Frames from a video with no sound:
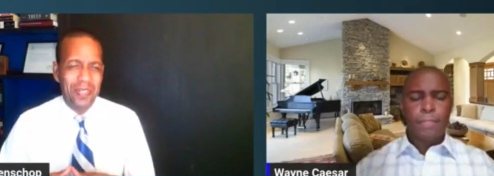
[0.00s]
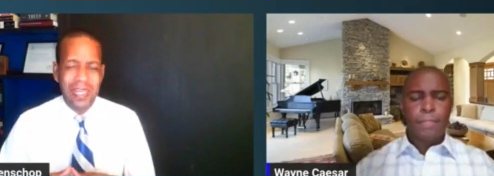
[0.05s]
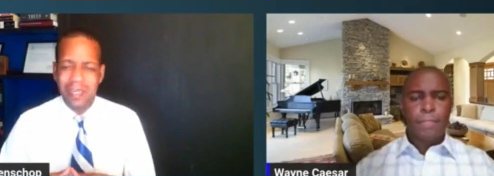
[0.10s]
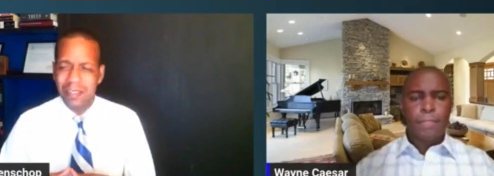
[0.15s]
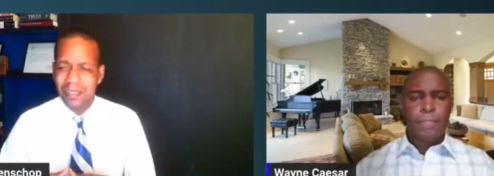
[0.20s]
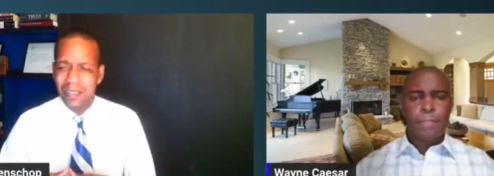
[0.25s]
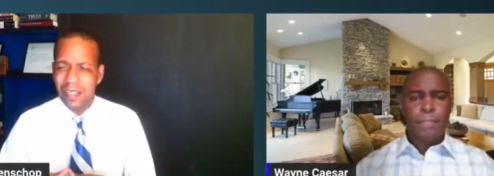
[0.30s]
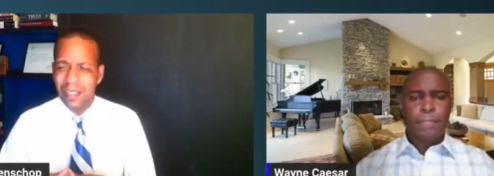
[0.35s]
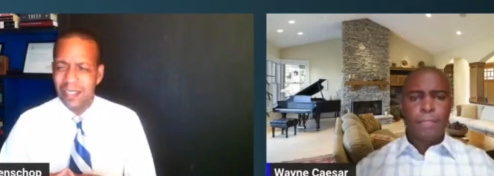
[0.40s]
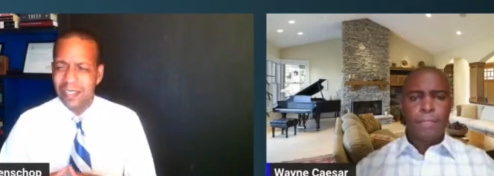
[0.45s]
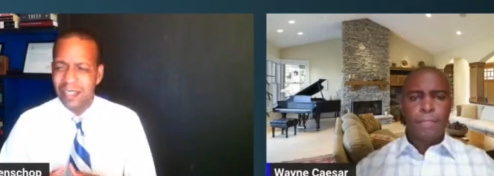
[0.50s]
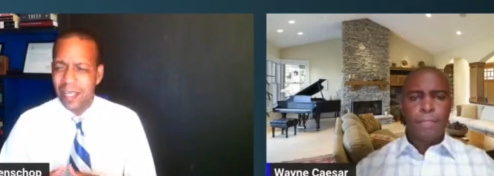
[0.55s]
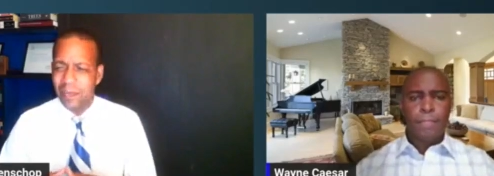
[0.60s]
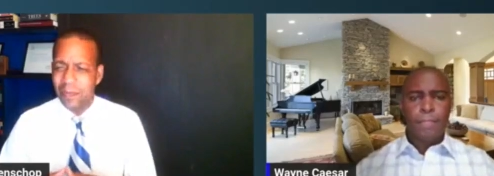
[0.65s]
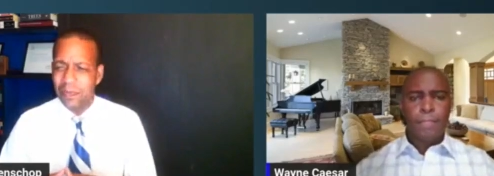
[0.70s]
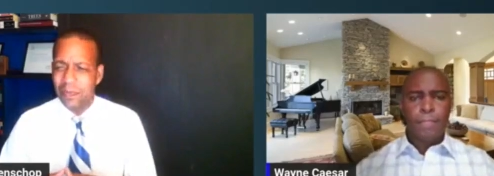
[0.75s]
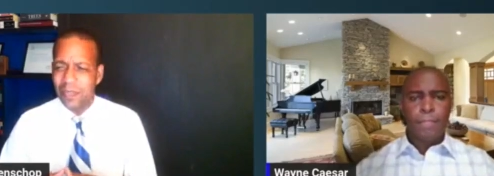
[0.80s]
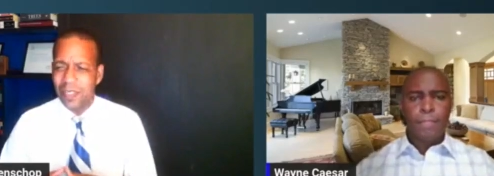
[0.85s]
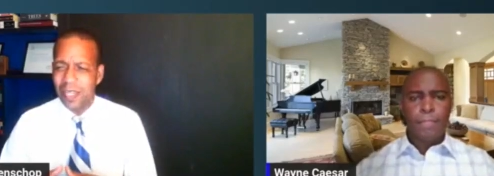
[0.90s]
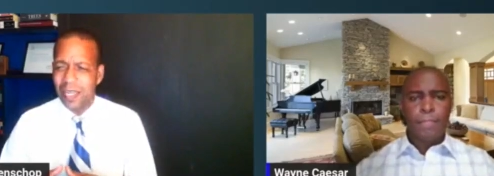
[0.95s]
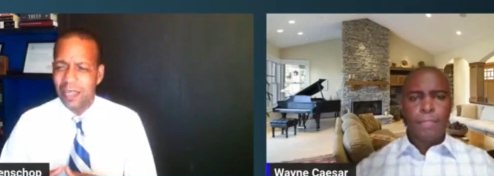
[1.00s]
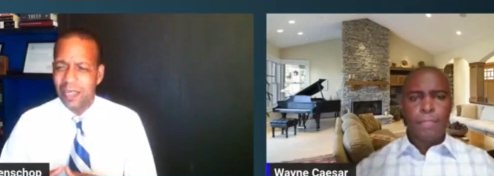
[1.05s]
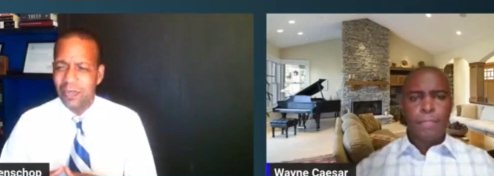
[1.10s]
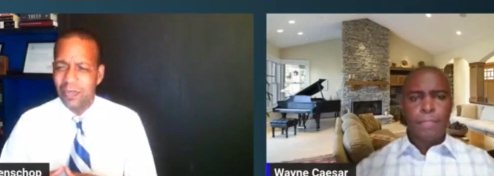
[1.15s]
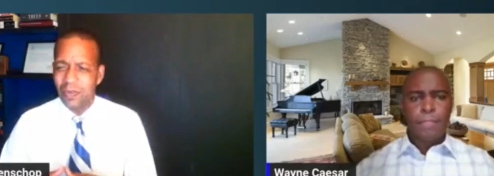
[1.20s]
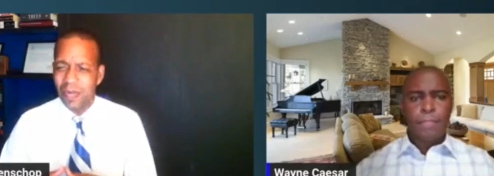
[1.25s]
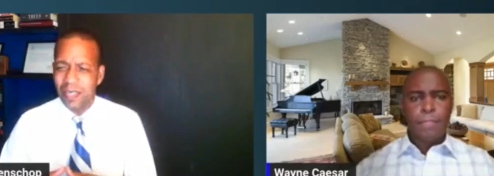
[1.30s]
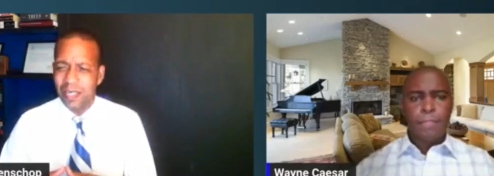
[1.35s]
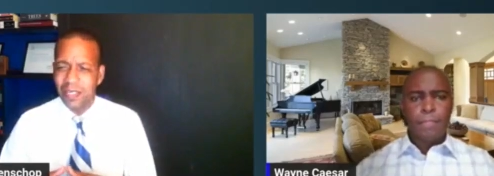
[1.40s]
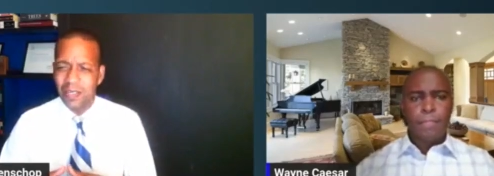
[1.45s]
Speaker 1: Dennis says, stop
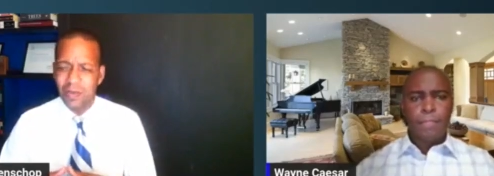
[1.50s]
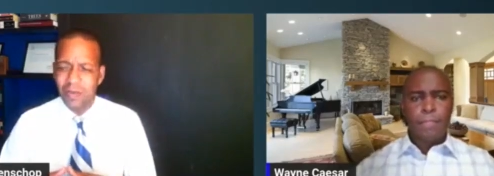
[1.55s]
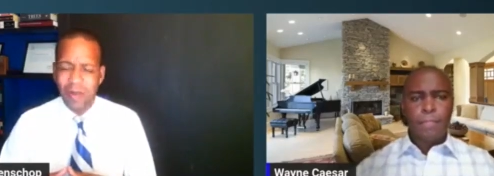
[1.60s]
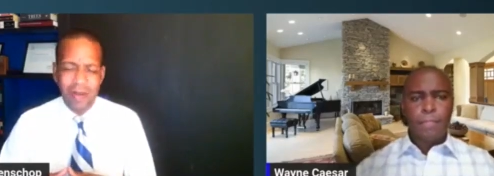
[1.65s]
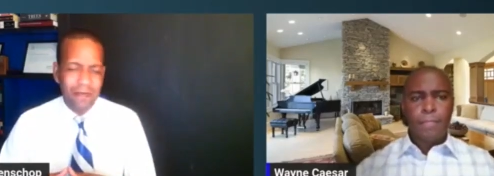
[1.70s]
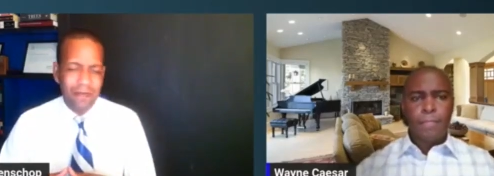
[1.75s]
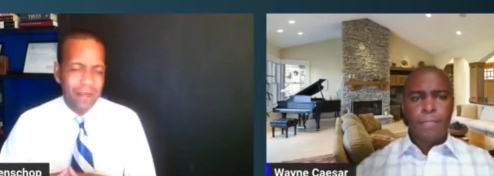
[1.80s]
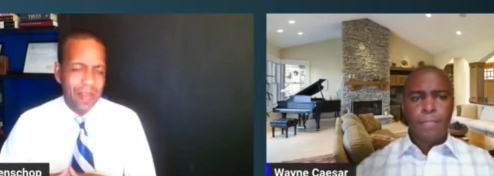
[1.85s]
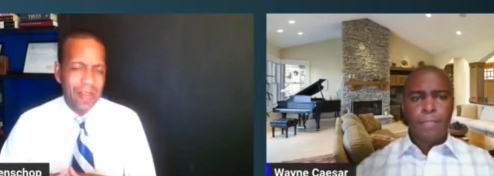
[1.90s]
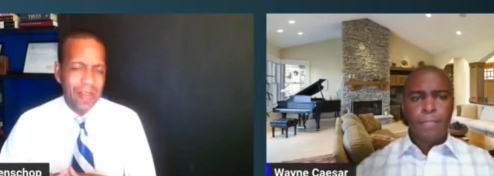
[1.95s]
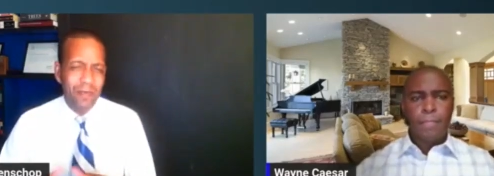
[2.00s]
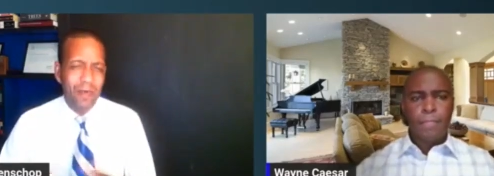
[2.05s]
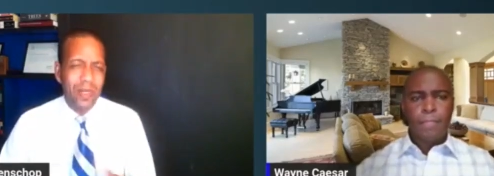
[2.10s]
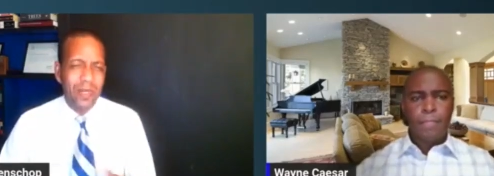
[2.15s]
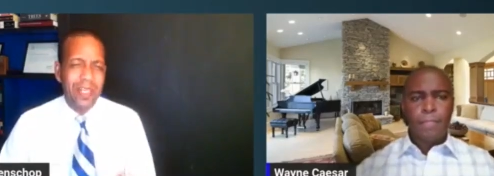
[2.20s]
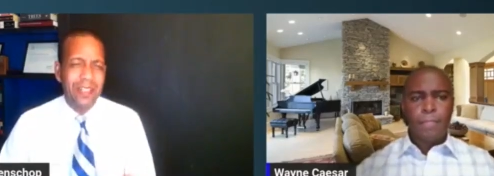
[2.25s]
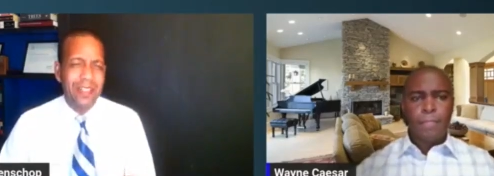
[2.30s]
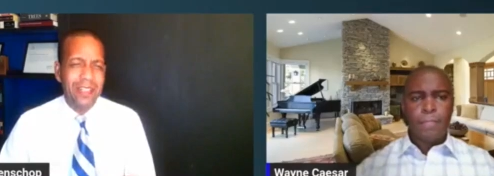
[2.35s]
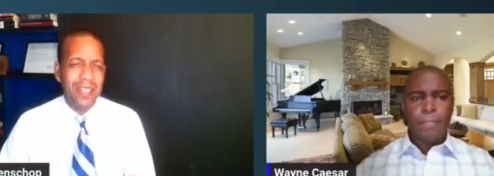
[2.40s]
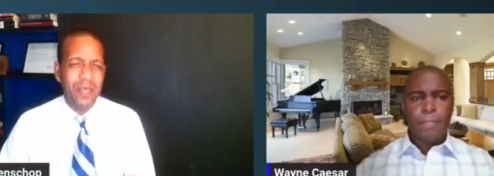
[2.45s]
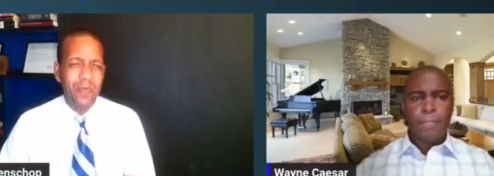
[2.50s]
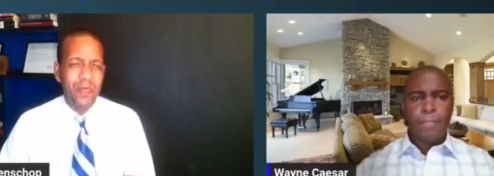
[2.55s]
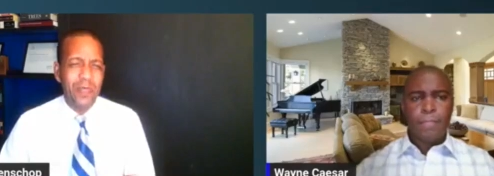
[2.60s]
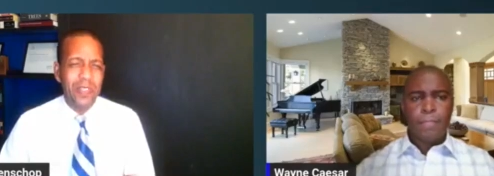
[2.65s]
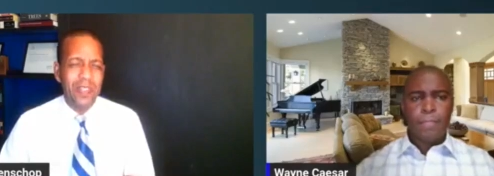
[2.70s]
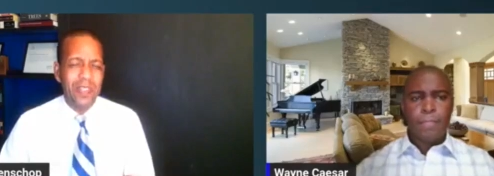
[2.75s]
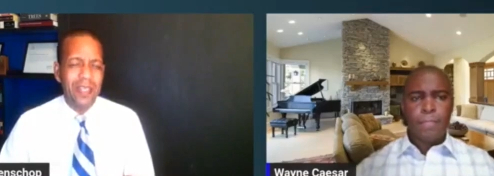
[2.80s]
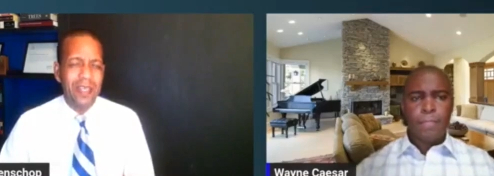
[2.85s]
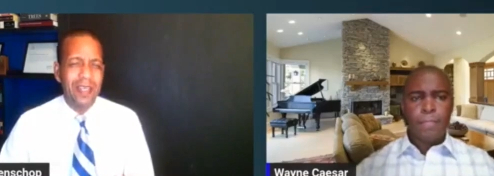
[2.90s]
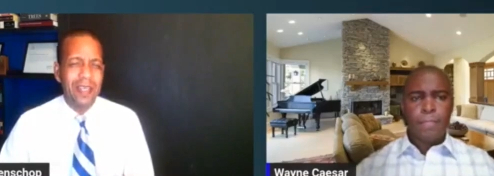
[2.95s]
saying 2025. What else can
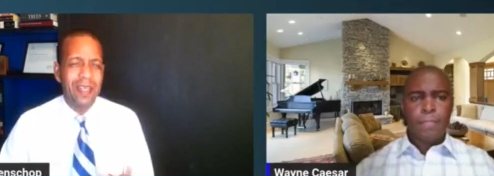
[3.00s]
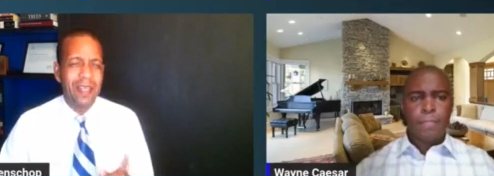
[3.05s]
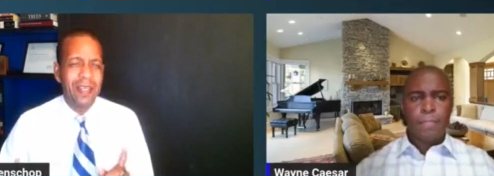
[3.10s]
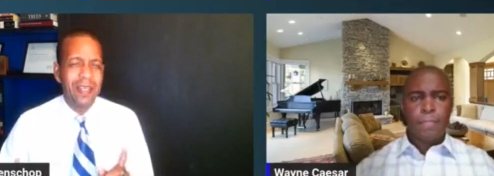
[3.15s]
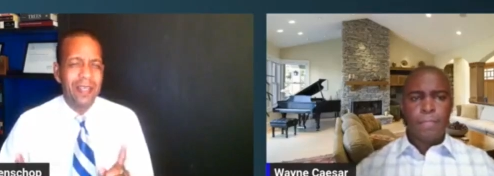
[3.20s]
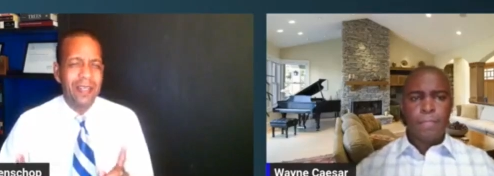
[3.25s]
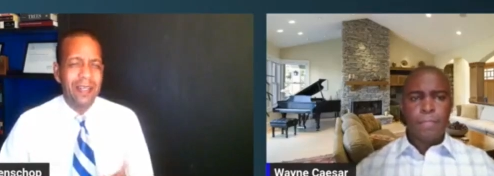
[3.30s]
we say?